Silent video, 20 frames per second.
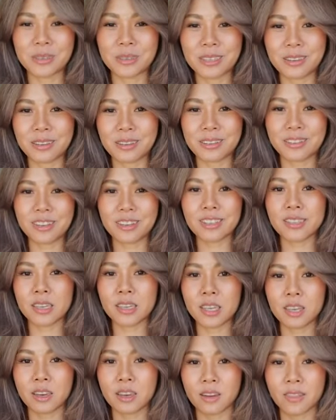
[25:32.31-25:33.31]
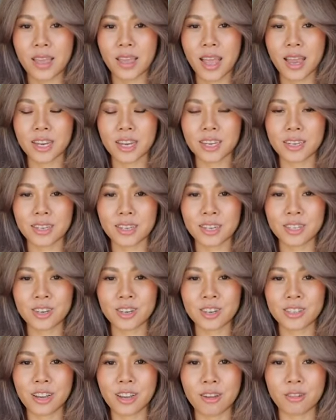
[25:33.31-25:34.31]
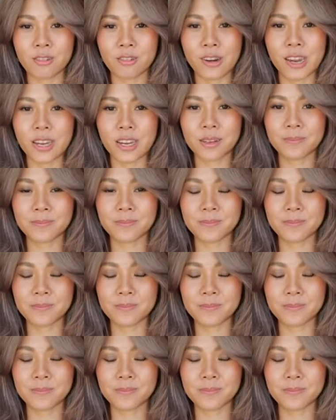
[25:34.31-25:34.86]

So good to hear that it turned out great.